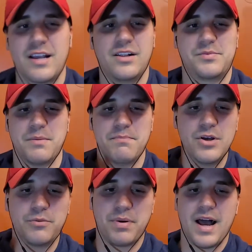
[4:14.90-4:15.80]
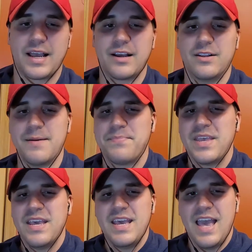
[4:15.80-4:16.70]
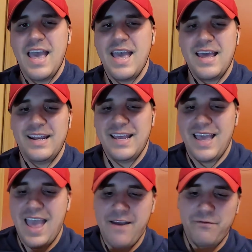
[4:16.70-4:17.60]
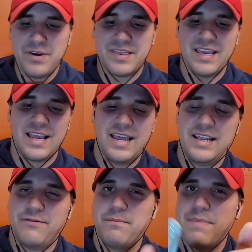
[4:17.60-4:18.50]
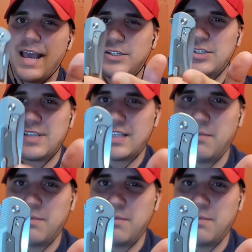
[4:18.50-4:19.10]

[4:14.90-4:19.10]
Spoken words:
clip's a milled pocket clip, and everything, it even matches like the